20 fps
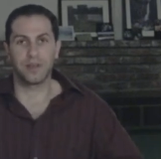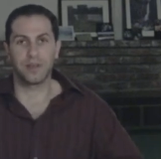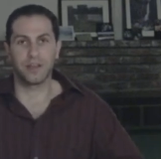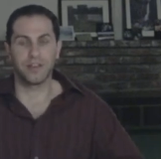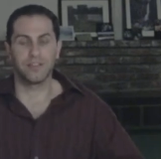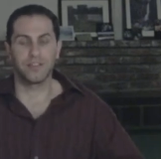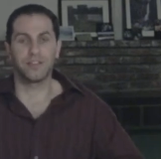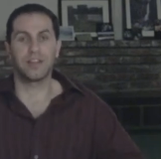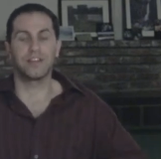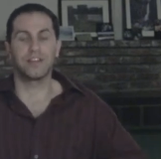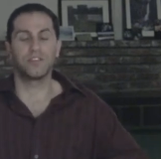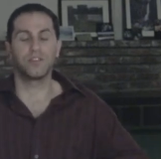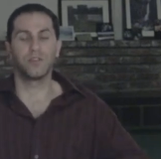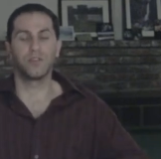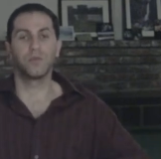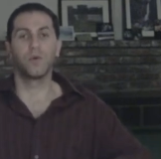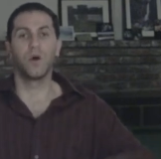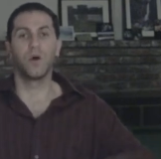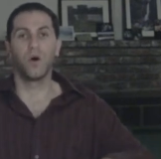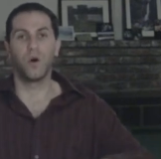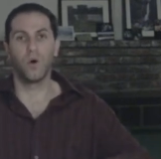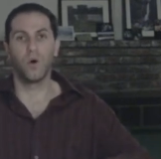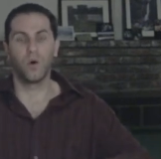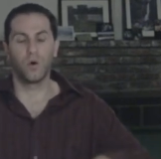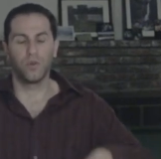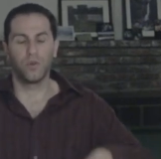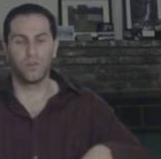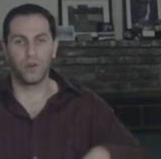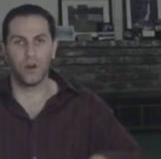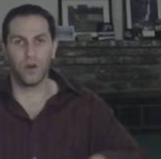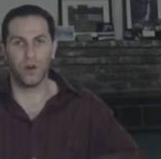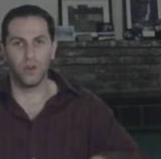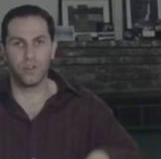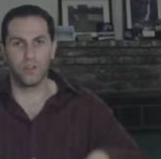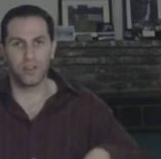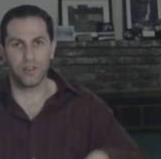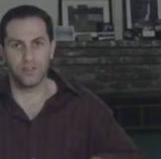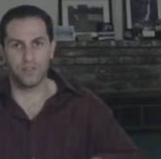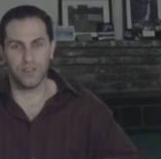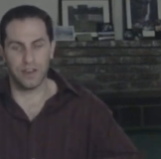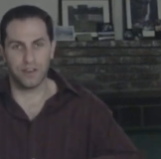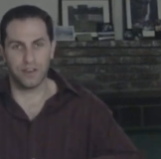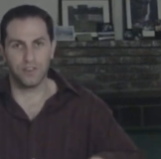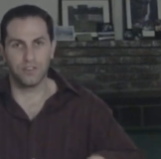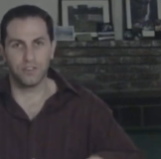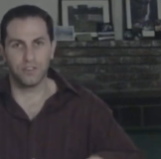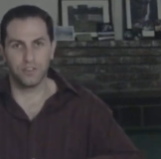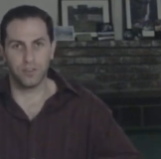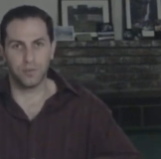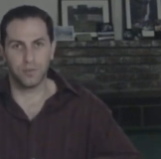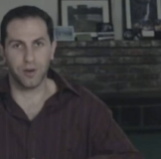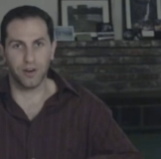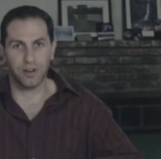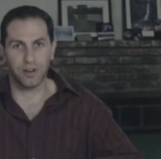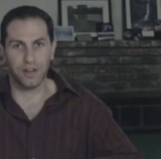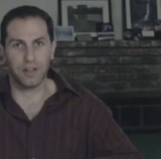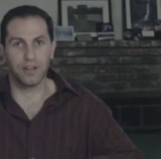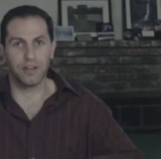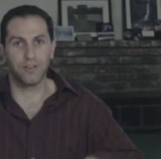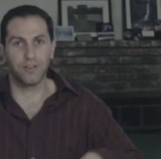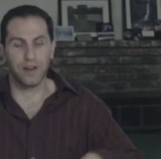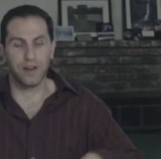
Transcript: because they do hold all the advantages in the market